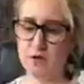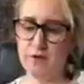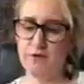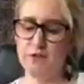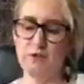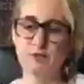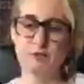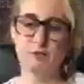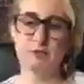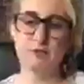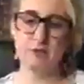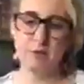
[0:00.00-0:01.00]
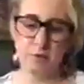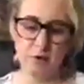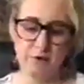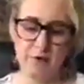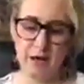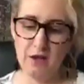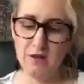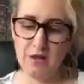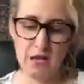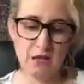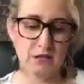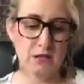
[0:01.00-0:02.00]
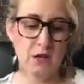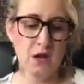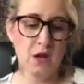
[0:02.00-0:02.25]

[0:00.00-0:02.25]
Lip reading: give a little nibble of that on the end.